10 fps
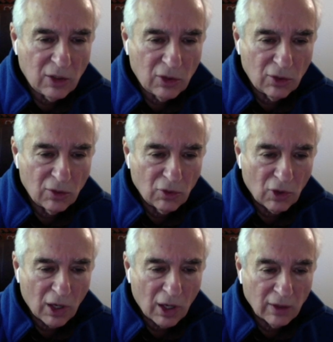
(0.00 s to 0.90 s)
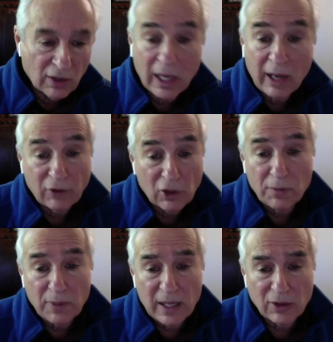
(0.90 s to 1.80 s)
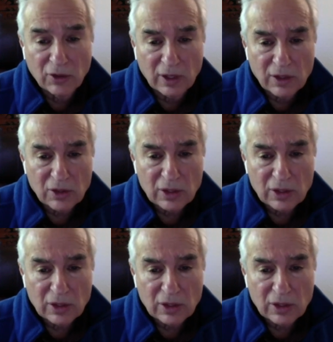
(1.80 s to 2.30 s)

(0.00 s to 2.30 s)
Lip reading: to have good boundaries,